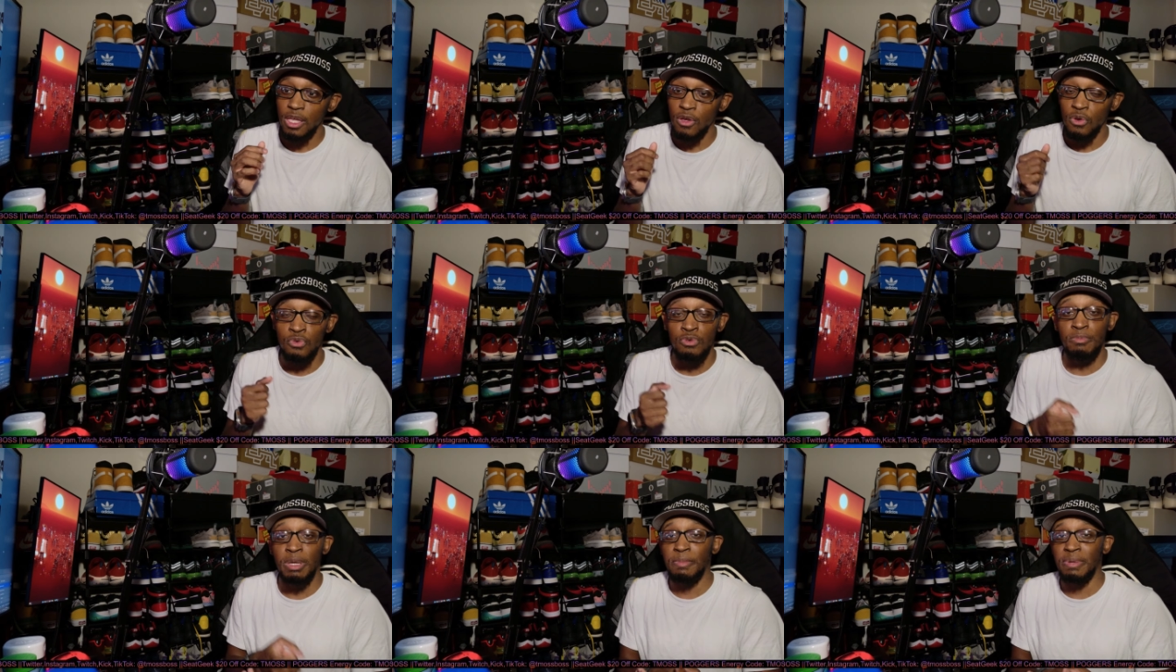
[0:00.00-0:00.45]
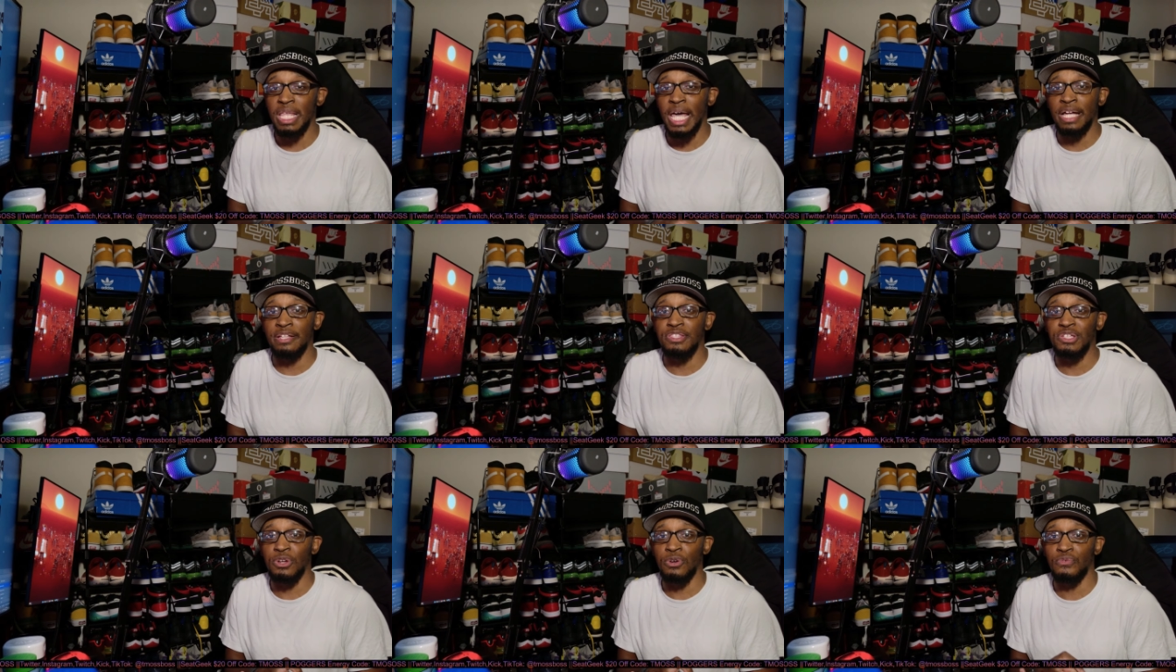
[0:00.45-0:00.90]
Remember
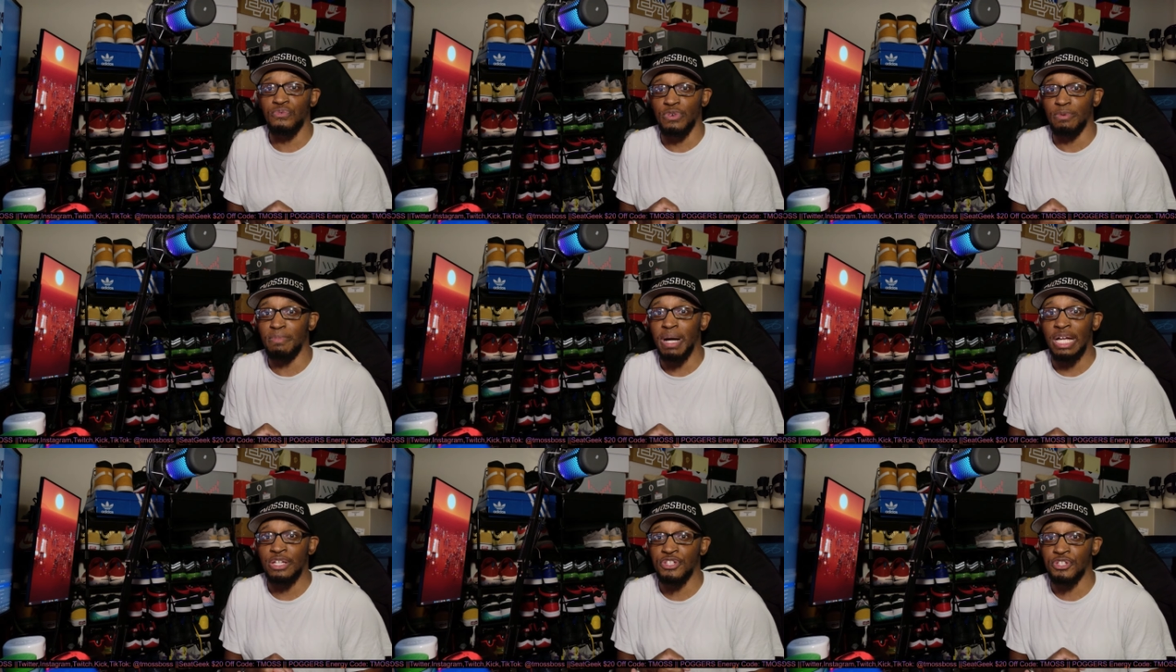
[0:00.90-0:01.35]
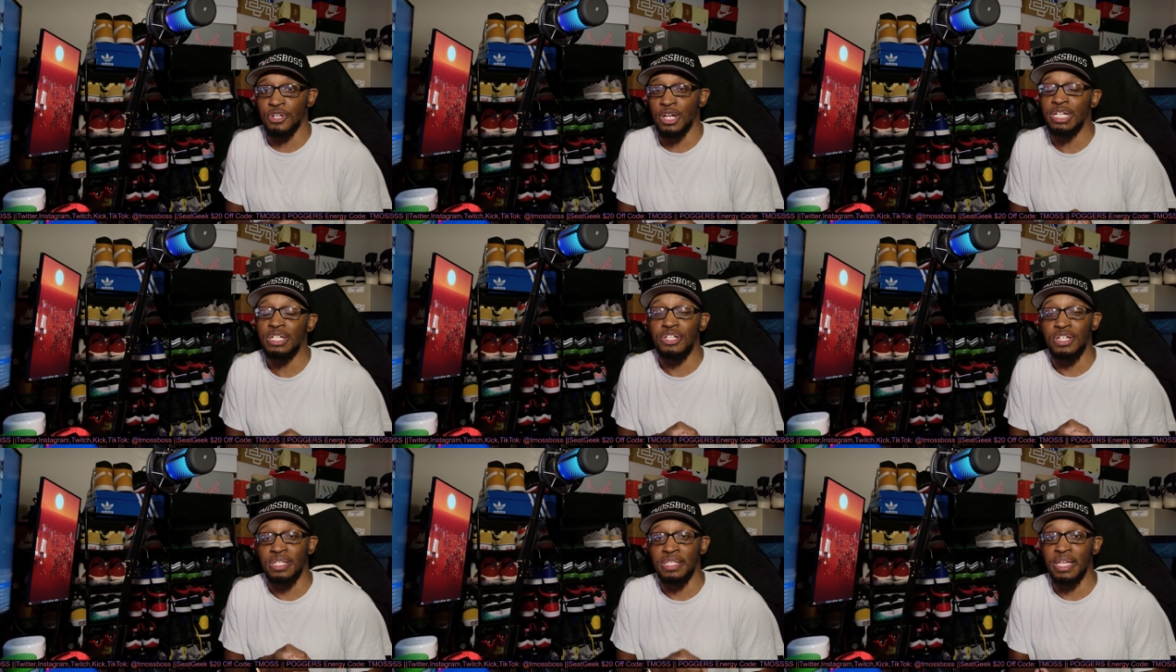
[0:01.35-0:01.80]
that dude from My
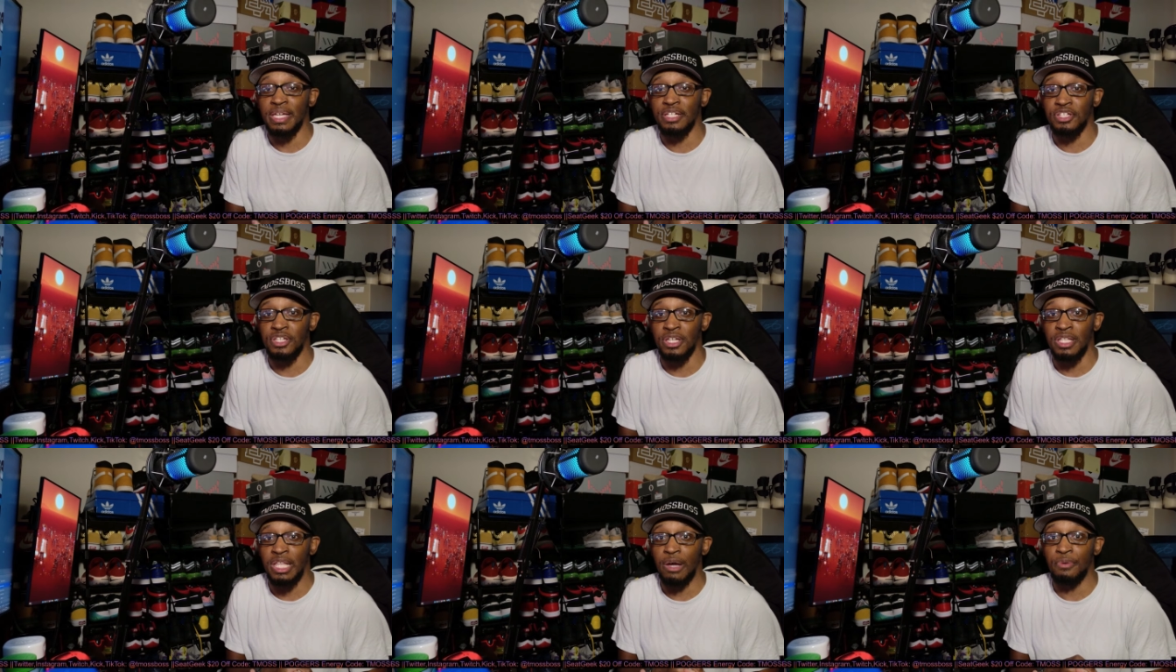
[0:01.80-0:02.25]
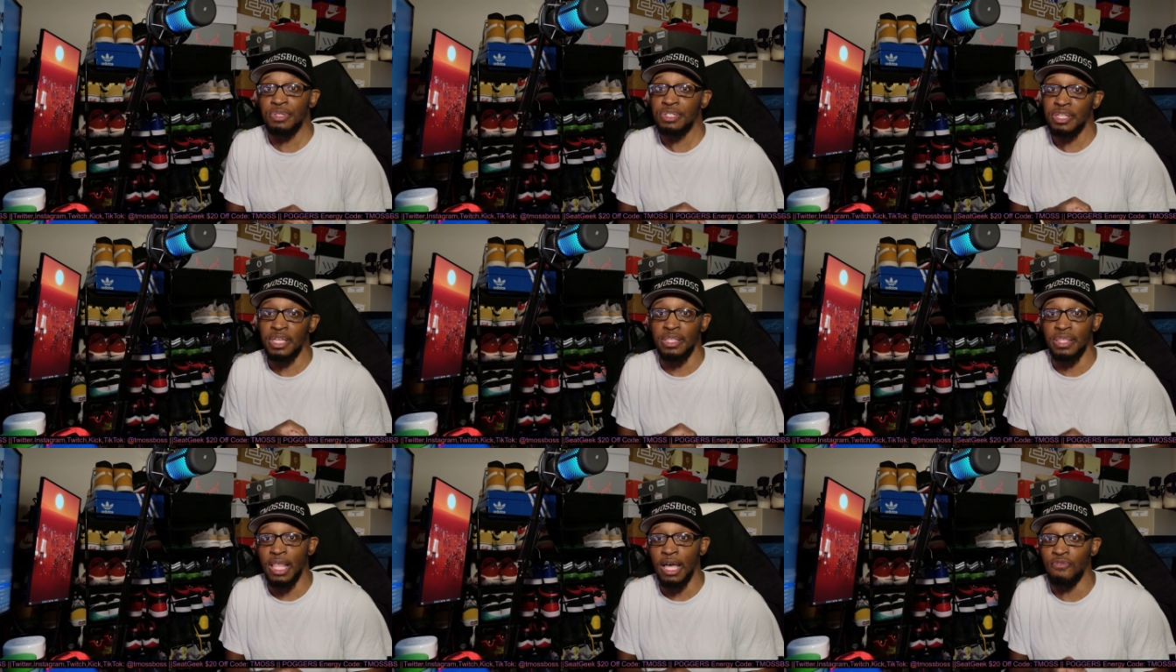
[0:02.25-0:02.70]
Strange Addiction that was
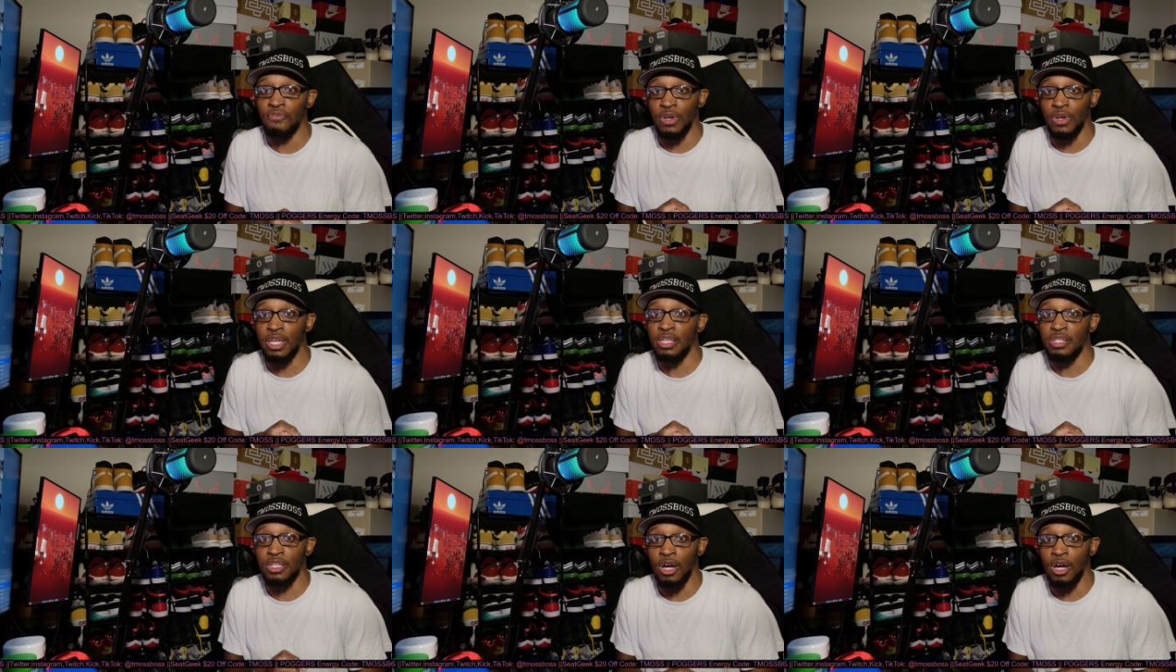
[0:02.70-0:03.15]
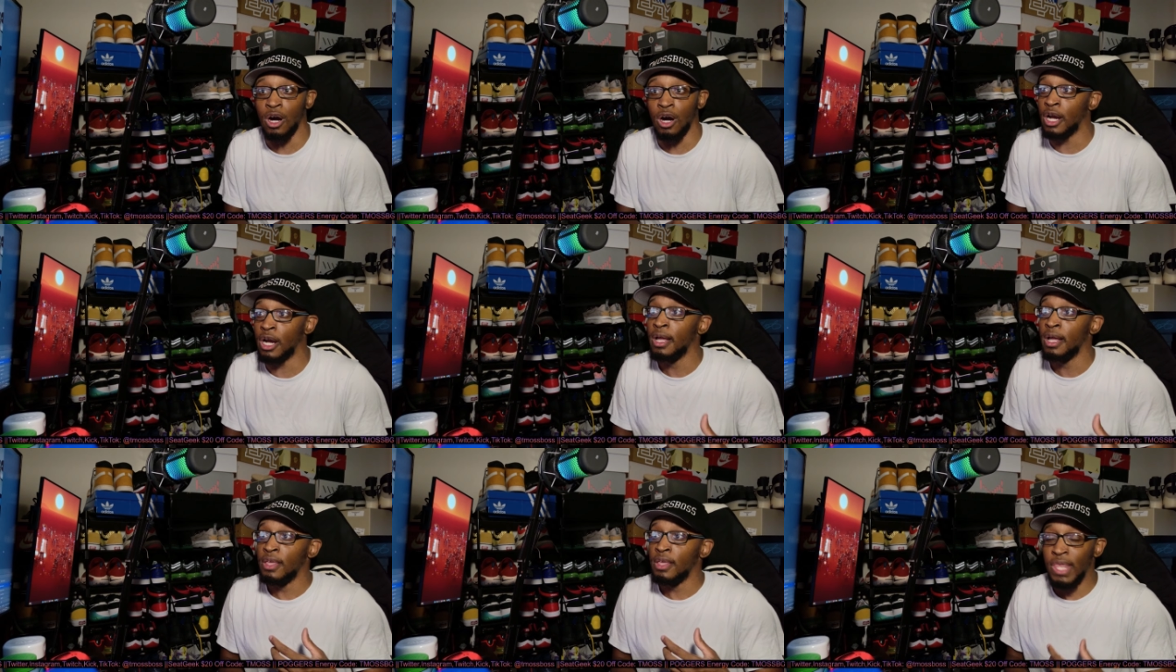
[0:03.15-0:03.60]
in love with his
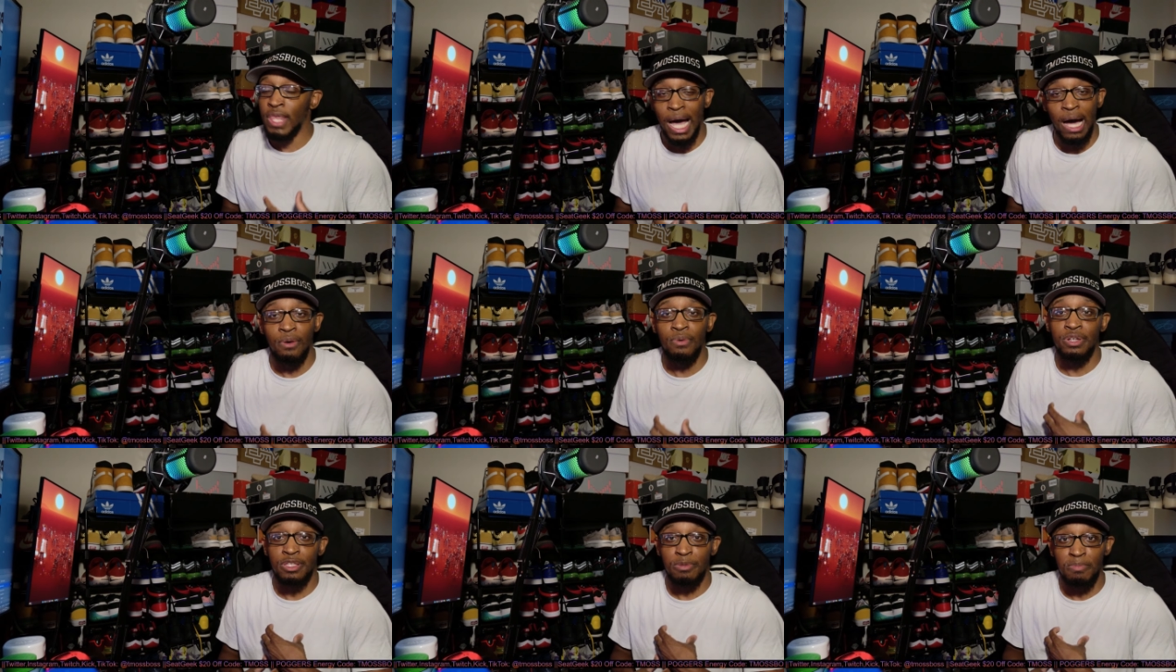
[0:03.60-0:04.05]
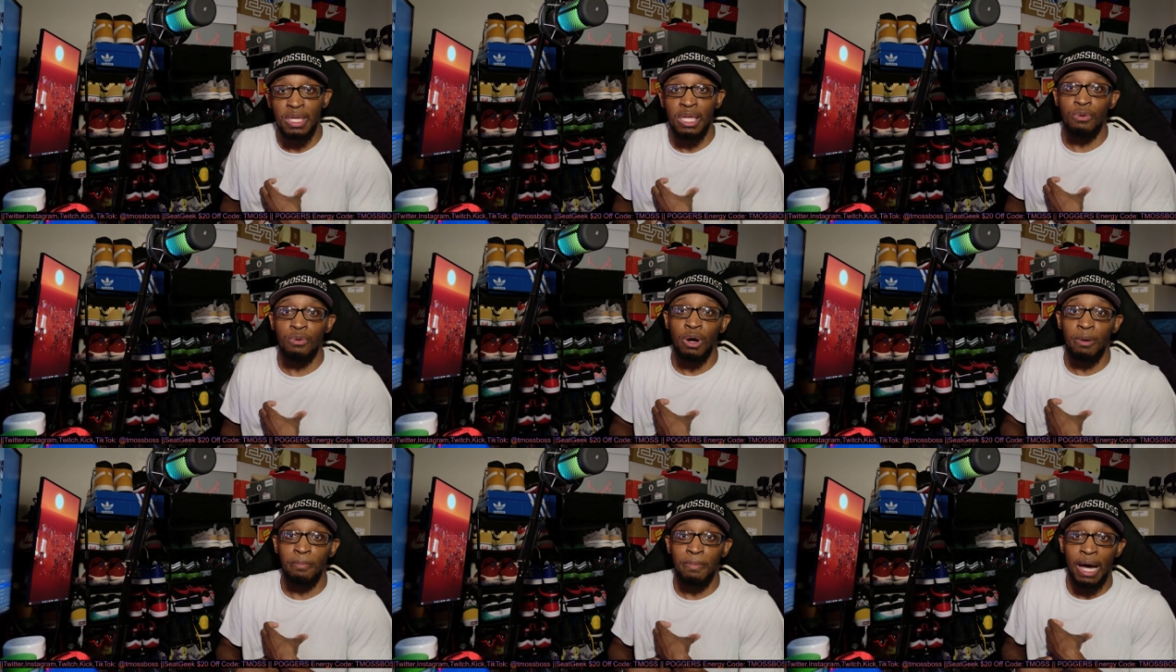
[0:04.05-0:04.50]
car? That was me
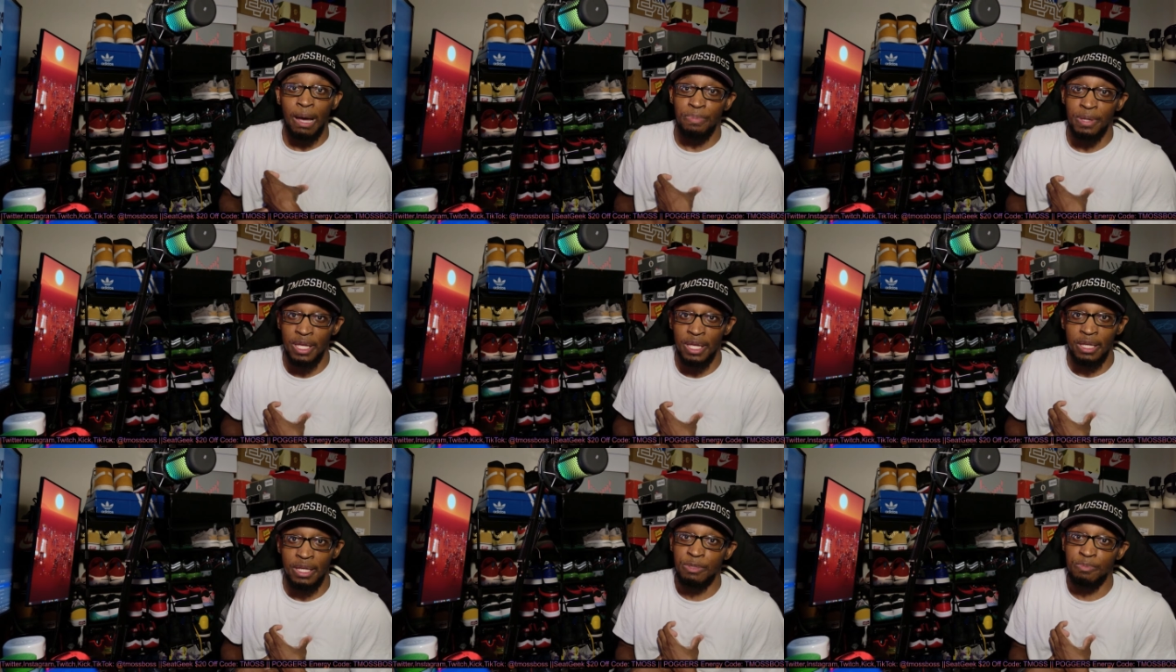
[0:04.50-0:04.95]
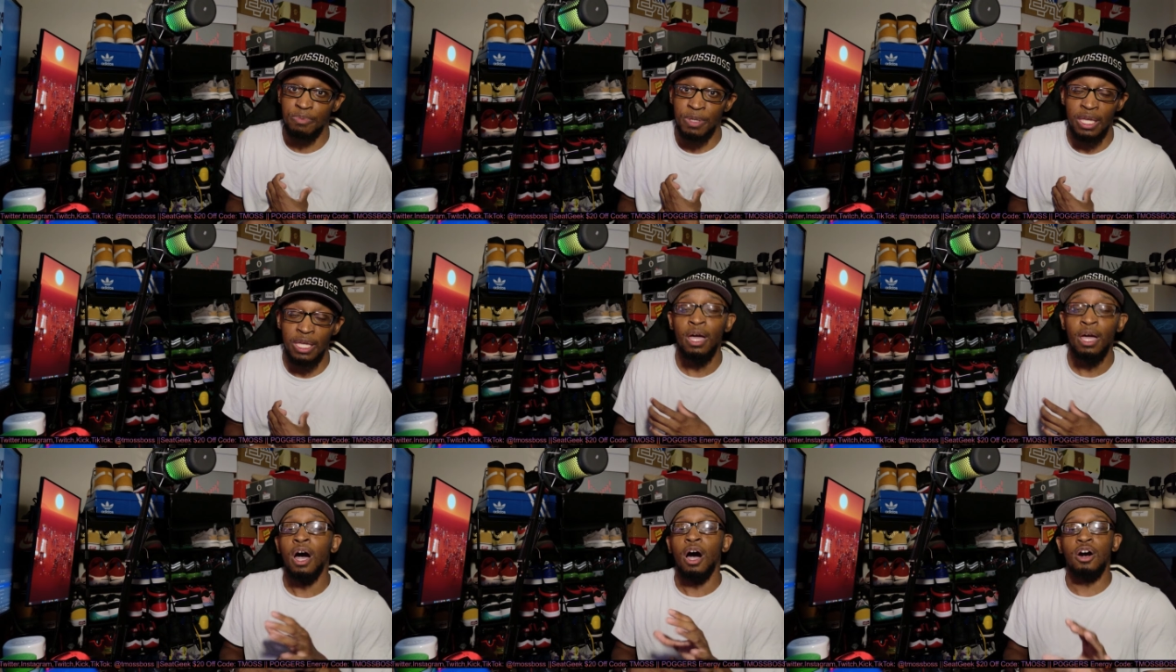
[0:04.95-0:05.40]
with my
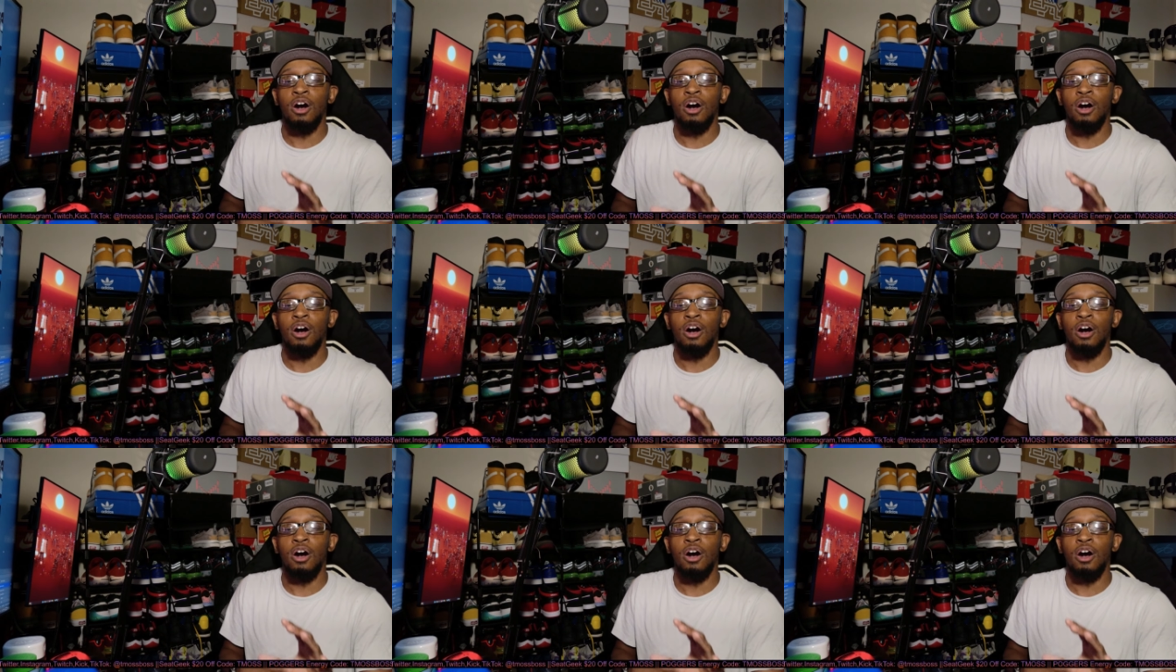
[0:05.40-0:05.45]
PSP.